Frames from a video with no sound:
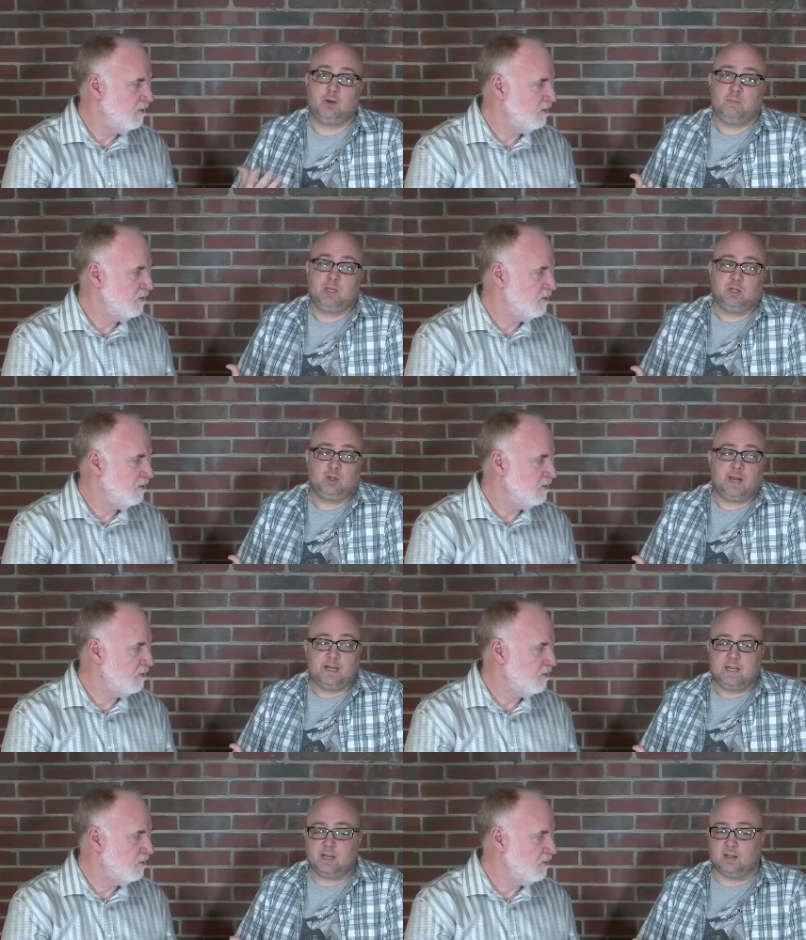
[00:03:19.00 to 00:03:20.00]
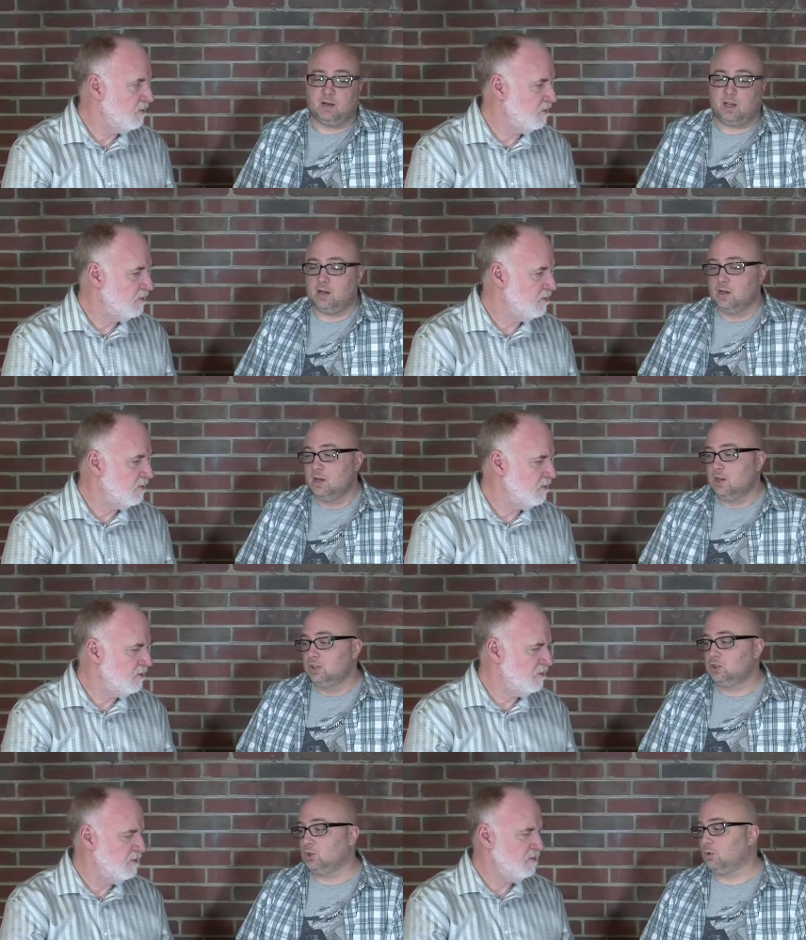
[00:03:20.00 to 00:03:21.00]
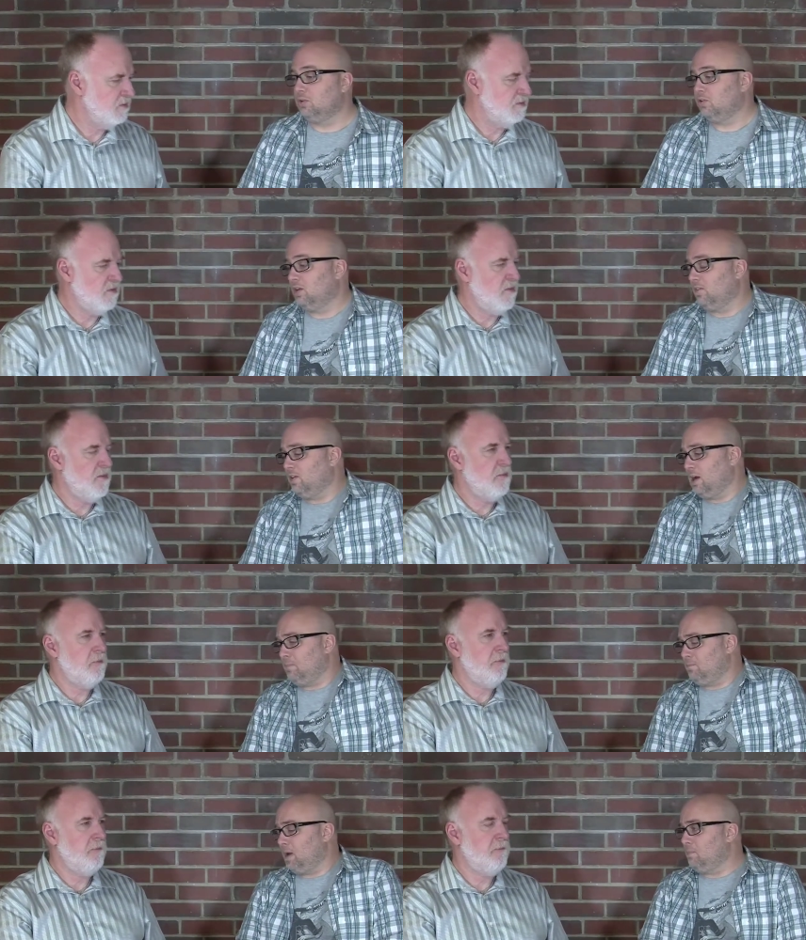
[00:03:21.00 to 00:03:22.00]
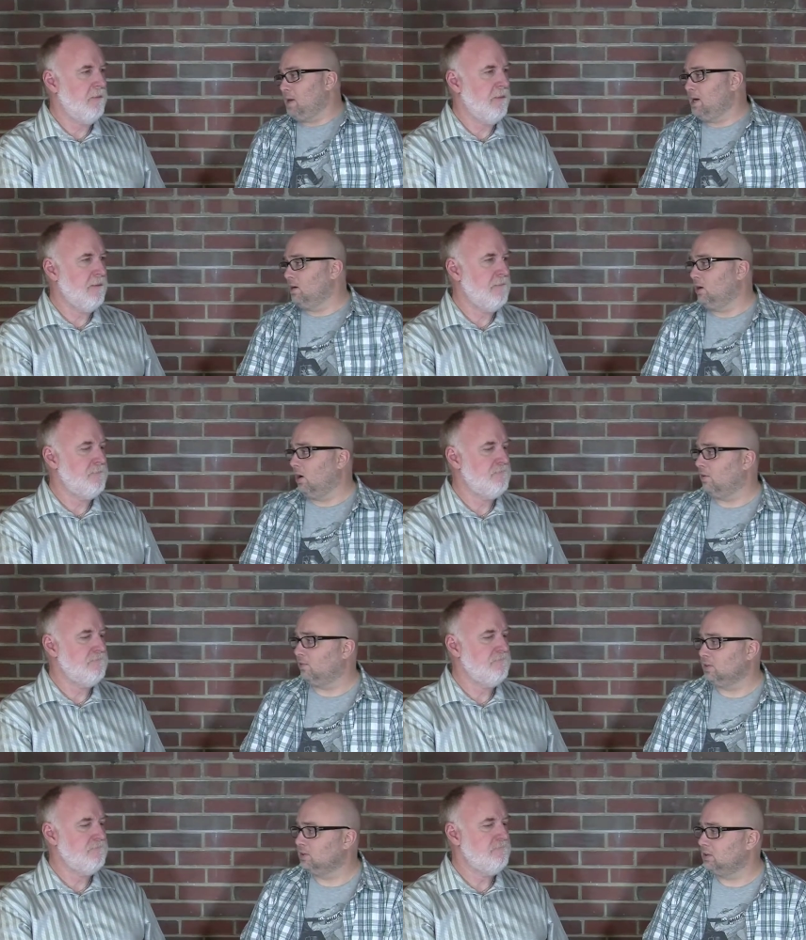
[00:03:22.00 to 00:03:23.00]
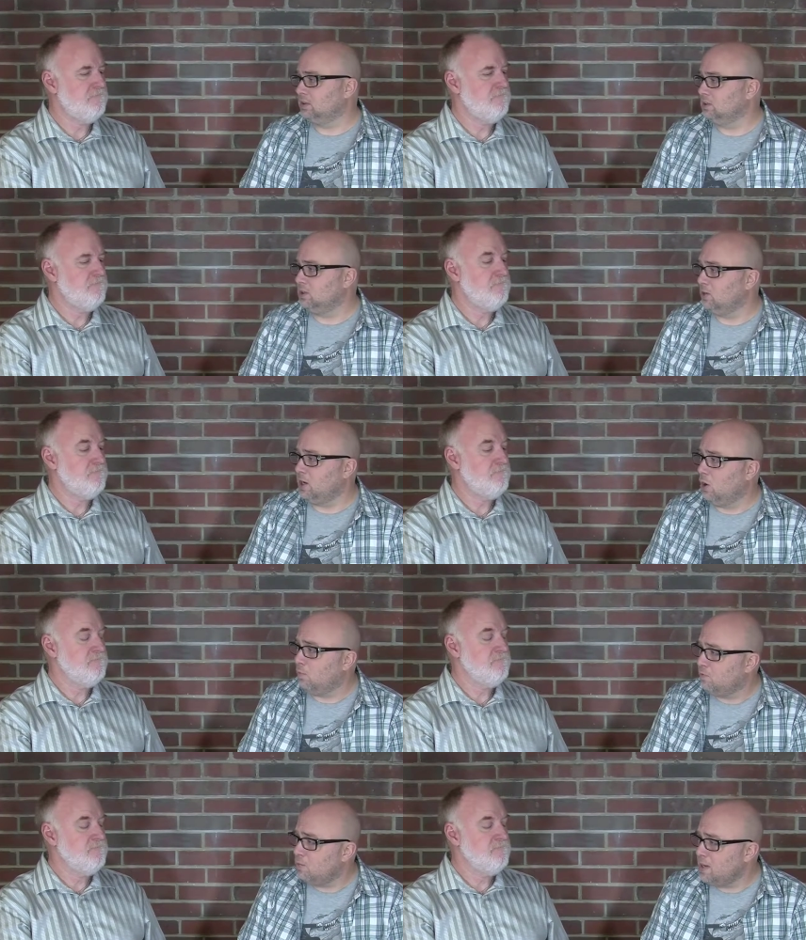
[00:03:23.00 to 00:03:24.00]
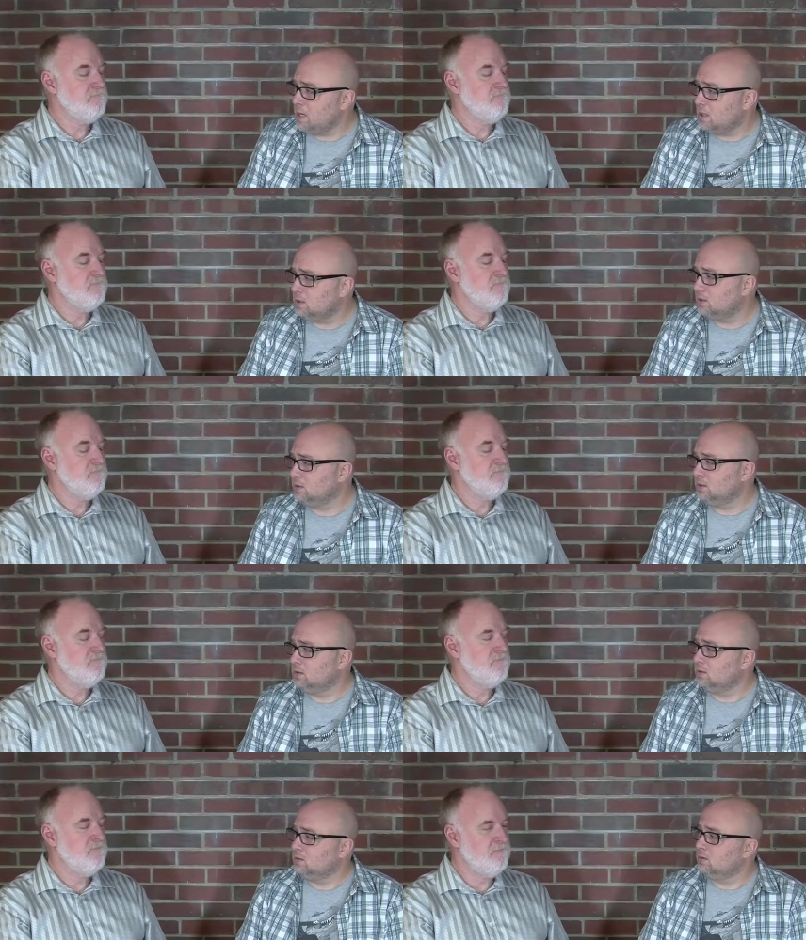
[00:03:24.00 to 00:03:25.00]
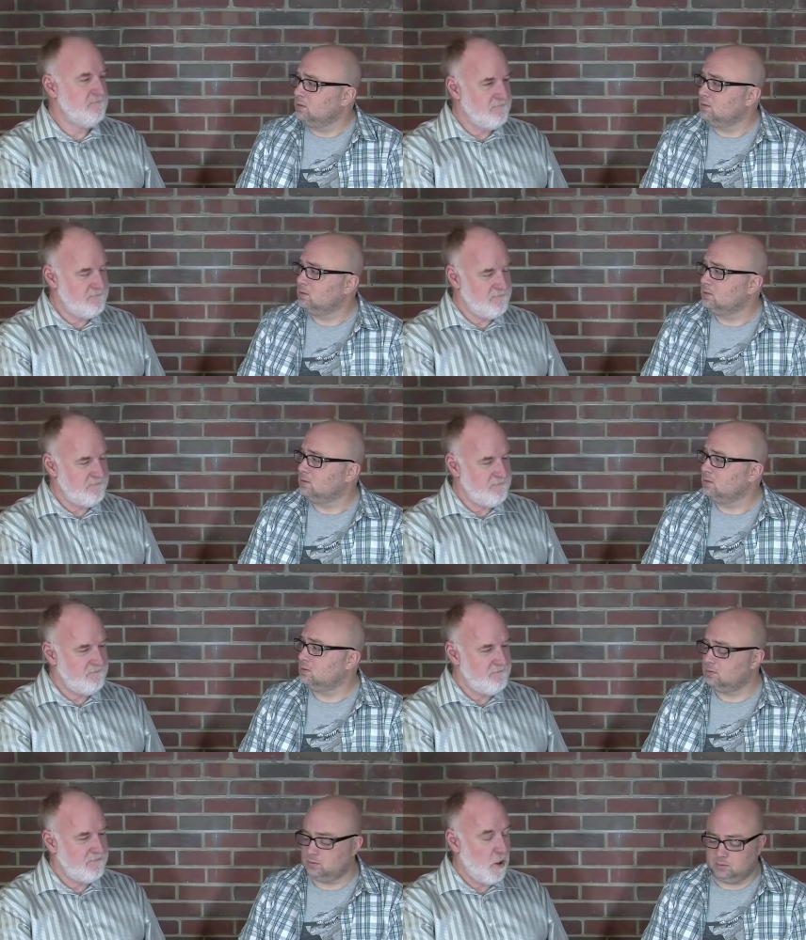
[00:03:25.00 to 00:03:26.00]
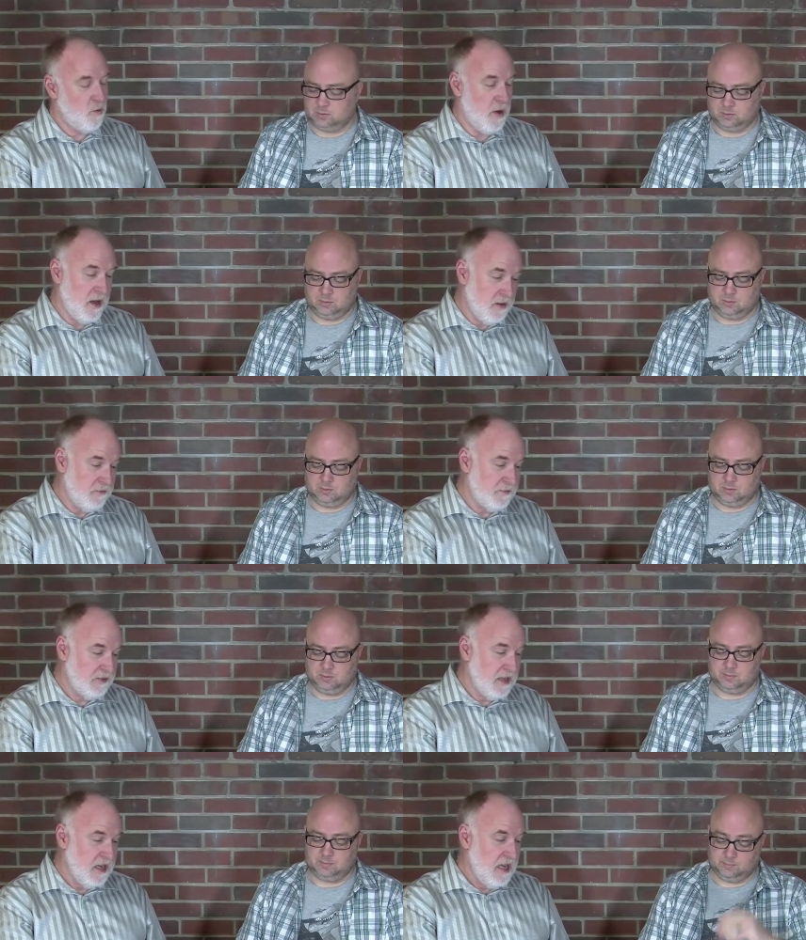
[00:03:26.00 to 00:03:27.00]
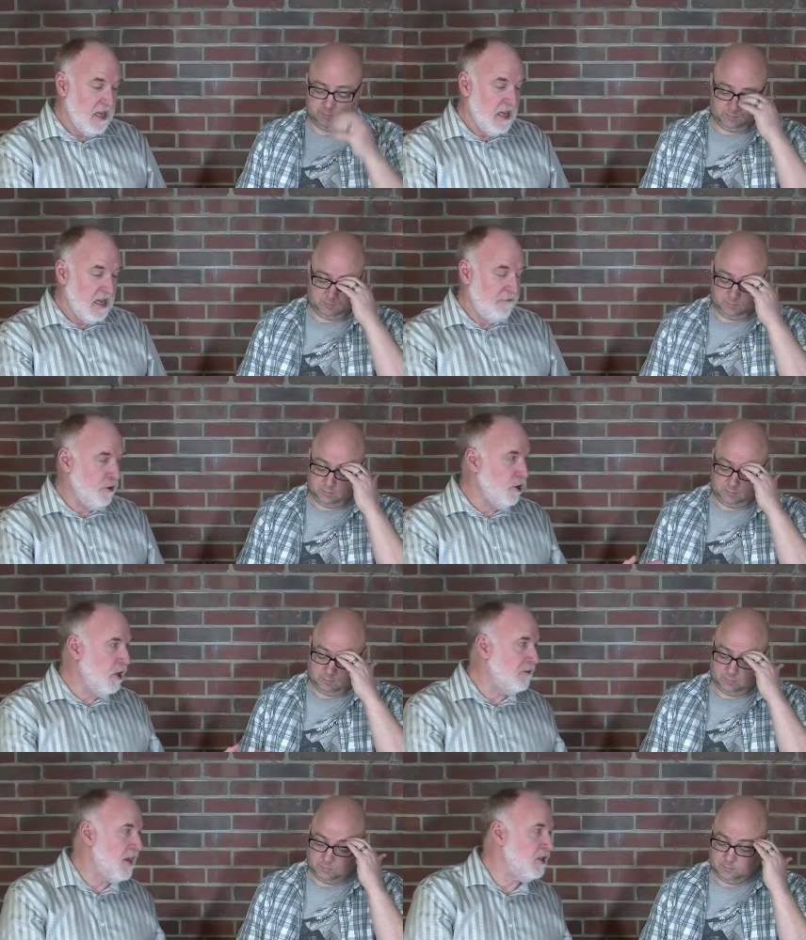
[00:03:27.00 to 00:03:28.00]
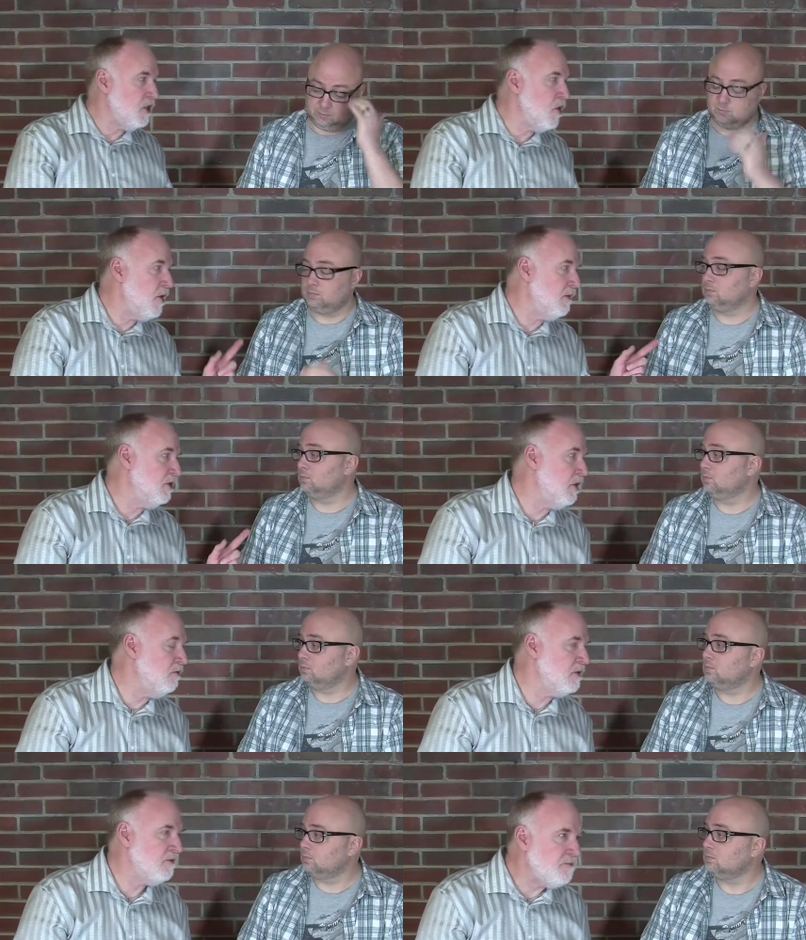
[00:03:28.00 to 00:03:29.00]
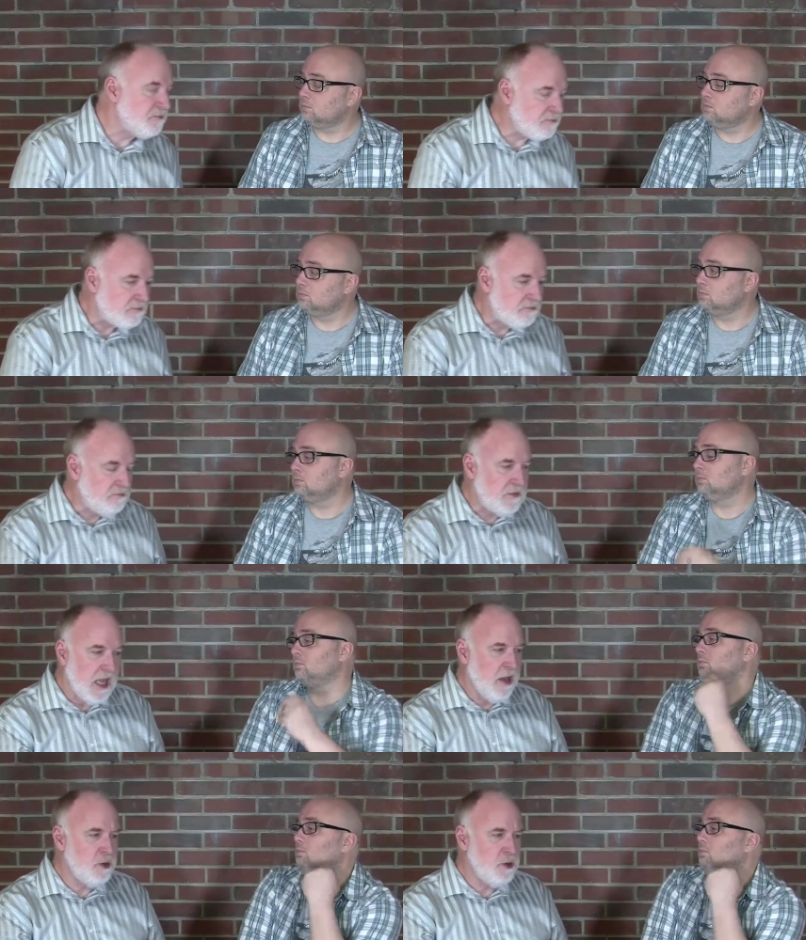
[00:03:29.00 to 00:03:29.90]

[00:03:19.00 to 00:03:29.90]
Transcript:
Speaker 1: it'd be a good idea, and I sold the stuff and I, I paid it off. Is, is there any hope for me?
Speaker 2: Hmm. Well, if you look at that story of Joseph, he